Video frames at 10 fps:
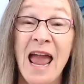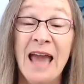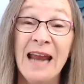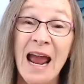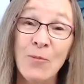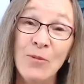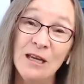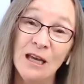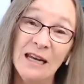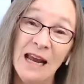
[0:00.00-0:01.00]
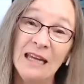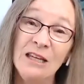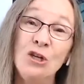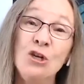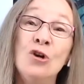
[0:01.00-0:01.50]
and how we can
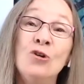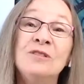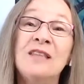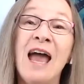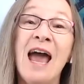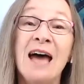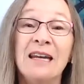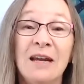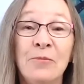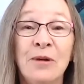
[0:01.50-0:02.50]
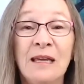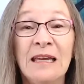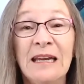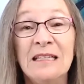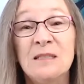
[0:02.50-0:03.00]
use that. We can
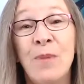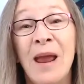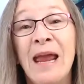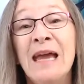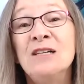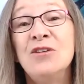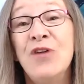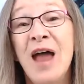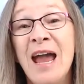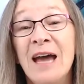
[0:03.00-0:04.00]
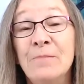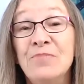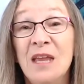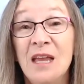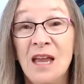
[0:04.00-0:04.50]
expand that
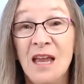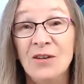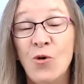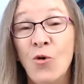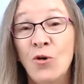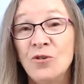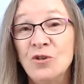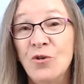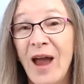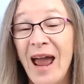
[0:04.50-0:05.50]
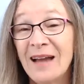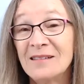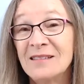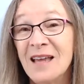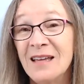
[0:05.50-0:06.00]
in order to
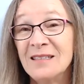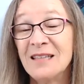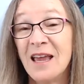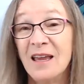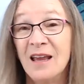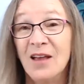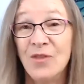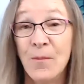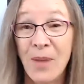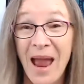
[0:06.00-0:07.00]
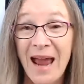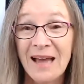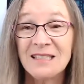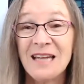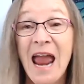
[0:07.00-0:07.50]
access the
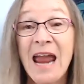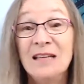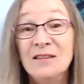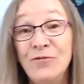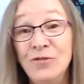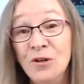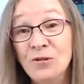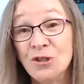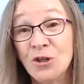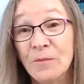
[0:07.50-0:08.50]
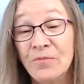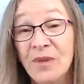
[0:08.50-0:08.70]
past and the future.